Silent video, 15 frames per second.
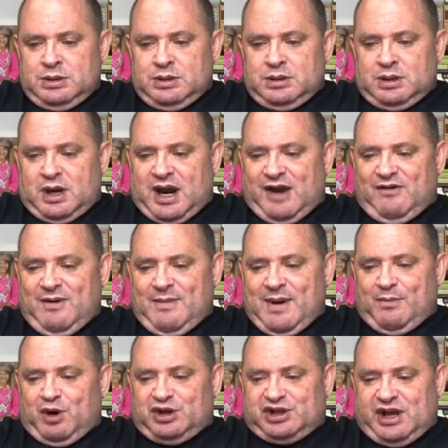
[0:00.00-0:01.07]
I
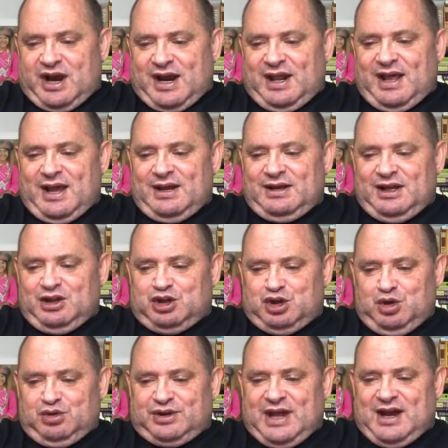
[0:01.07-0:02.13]
remember Thailand in
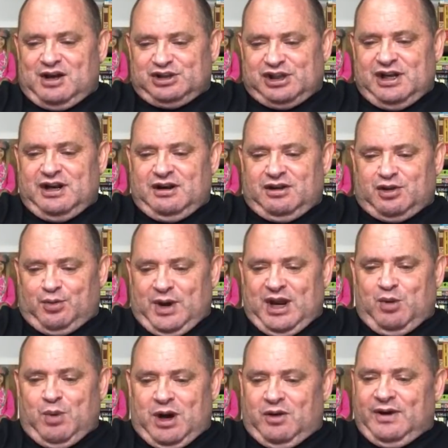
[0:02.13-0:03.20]
2003.
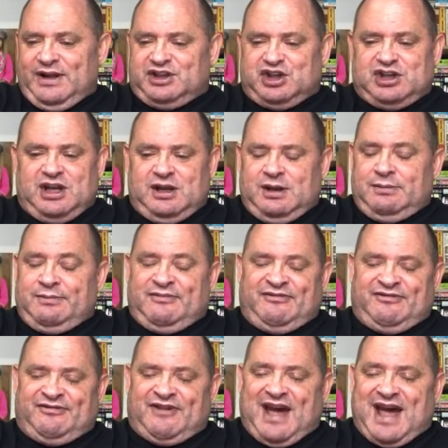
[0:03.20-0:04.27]
Well, it's
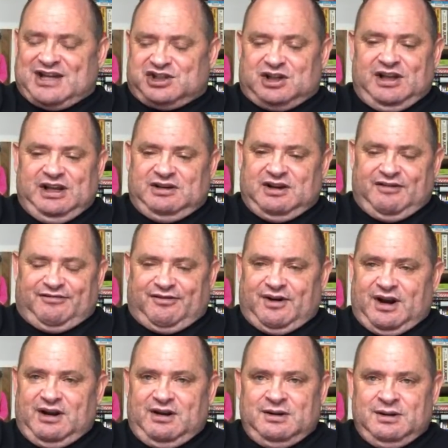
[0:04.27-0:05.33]
vastly
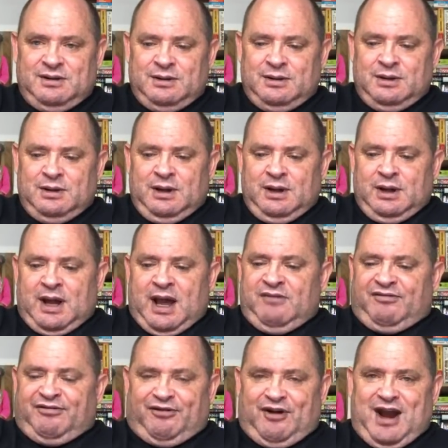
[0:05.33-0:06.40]
different. And
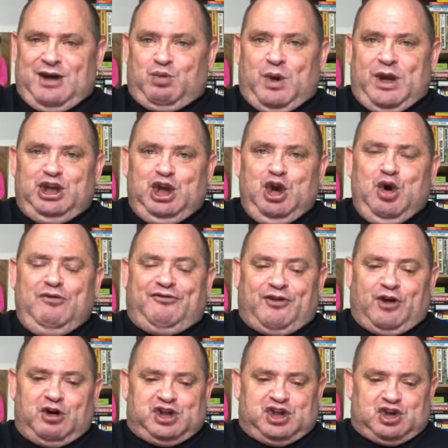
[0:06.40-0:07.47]
Fred, when you
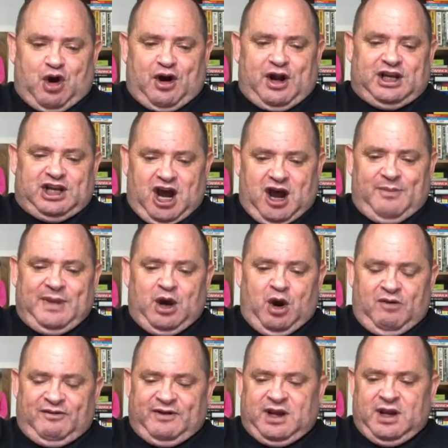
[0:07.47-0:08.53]
first started coming
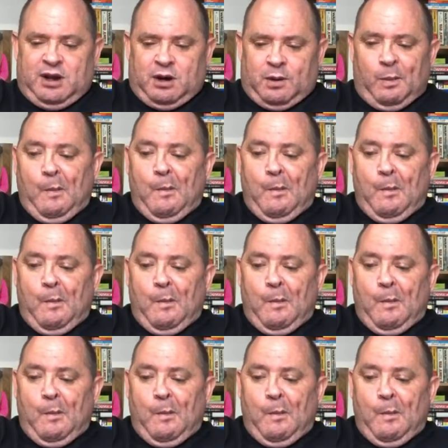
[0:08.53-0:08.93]
over here,